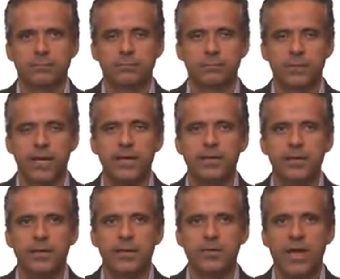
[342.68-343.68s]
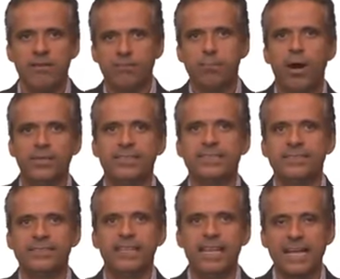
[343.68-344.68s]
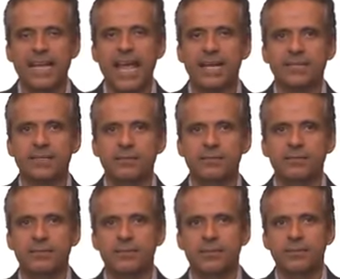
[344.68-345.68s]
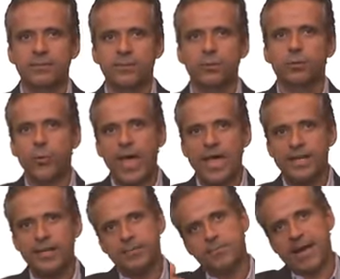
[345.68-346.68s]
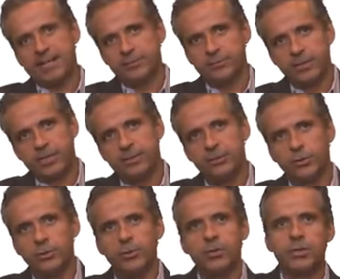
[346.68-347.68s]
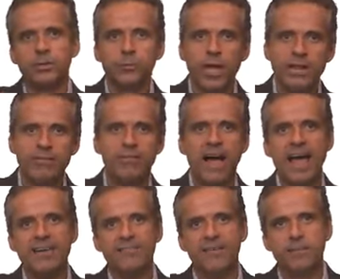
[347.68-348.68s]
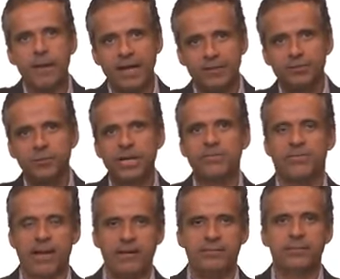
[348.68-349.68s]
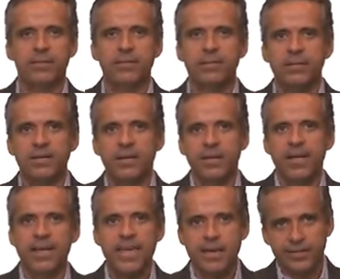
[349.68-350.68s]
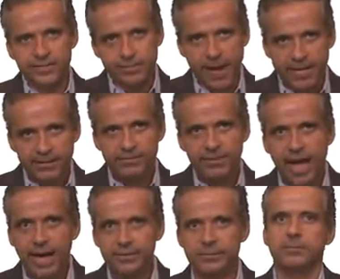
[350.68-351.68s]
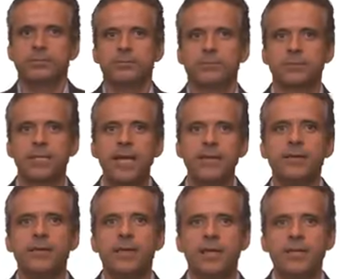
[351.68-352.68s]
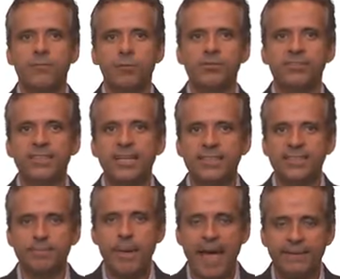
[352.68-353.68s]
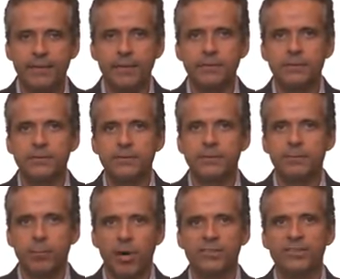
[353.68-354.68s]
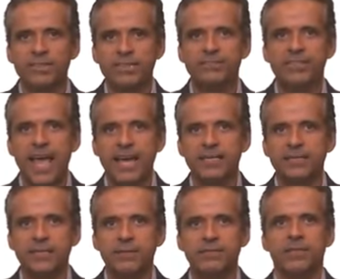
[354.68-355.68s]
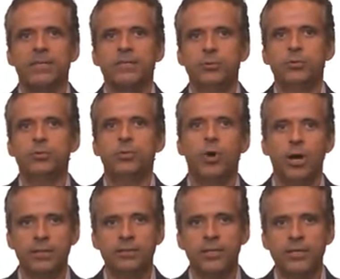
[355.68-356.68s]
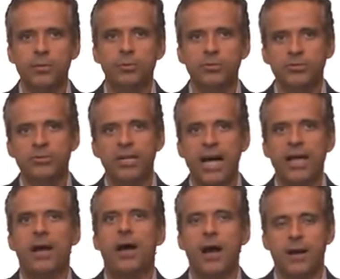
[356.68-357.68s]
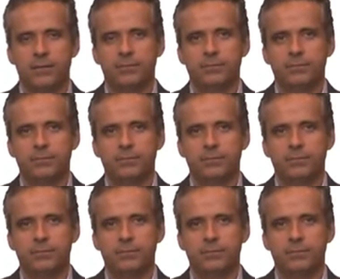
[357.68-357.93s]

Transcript: Okay? You have positive and then negative. So 20 minus 22, 25 minus 25. Here's my advice. Okay? If you see this pattern, positive, negative, do not use IRR.